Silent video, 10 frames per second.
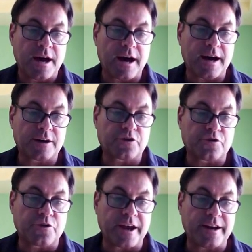uh,
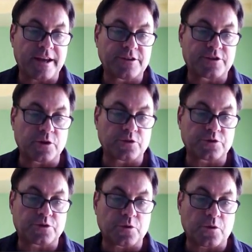create
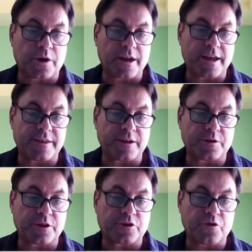social story, and then
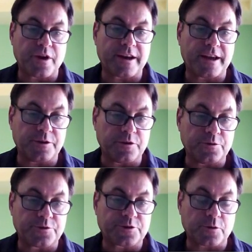you can create a
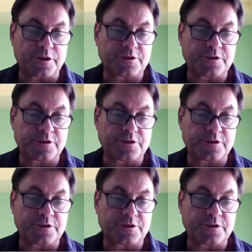news story.